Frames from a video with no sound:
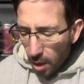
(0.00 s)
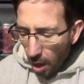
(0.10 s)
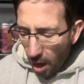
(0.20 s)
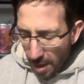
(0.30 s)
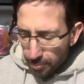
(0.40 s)

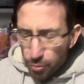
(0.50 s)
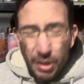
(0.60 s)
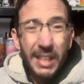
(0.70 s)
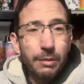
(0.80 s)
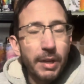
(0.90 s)
I'm
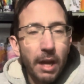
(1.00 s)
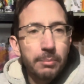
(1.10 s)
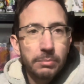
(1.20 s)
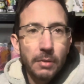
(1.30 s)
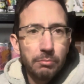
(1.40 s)

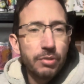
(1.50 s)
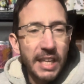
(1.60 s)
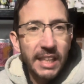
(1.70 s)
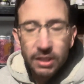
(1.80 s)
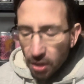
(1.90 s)
really
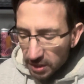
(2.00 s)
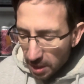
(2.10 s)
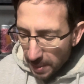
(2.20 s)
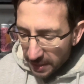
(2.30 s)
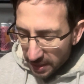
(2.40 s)
excited
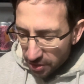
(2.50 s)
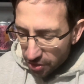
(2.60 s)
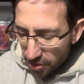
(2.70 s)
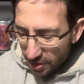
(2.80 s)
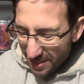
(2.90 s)
about this,
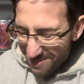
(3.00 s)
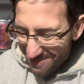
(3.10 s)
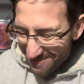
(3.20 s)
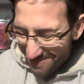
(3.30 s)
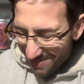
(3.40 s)

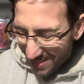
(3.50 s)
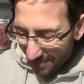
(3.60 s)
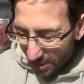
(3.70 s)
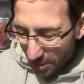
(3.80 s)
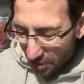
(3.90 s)
I've
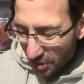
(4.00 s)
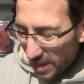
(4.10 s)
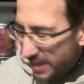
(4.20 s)
got to say,